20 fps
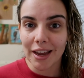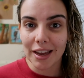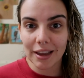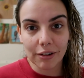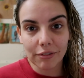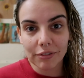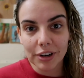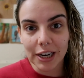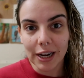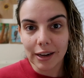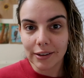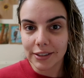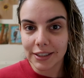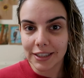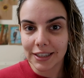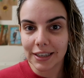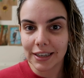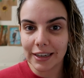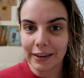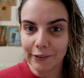In
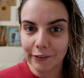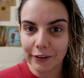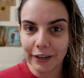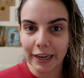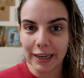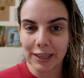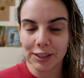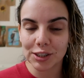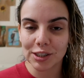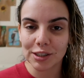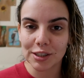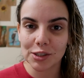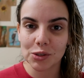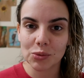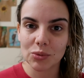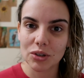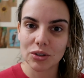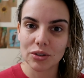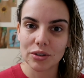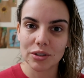reality, irrigation is
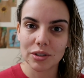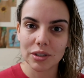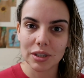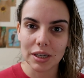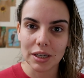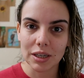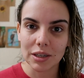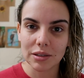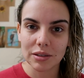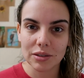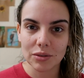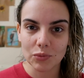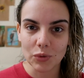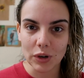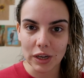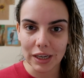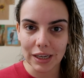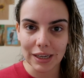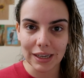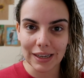one of those things
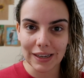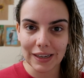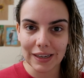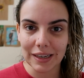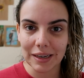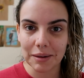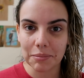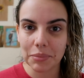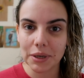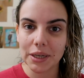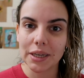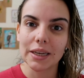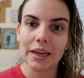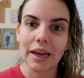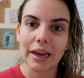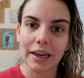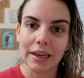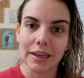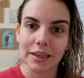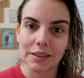where it can
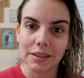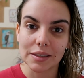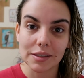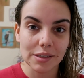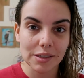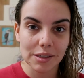be as